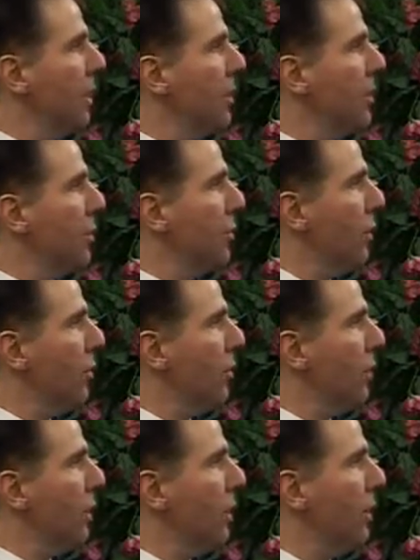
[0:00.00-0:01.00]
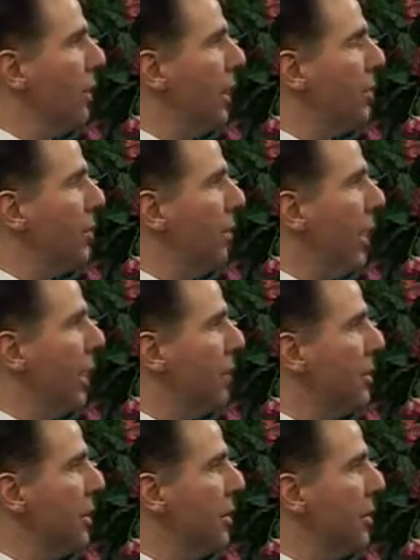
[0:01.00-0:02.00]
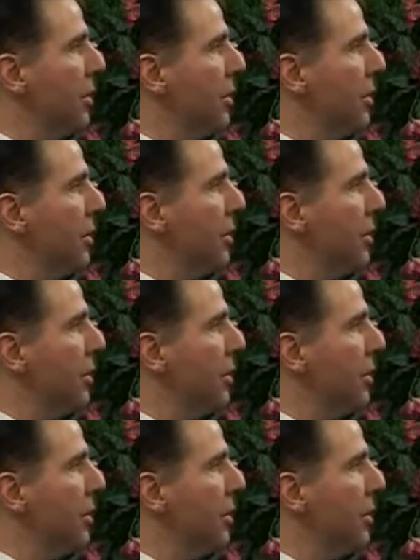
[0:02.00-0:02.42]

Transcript: And this is from Nature magazine,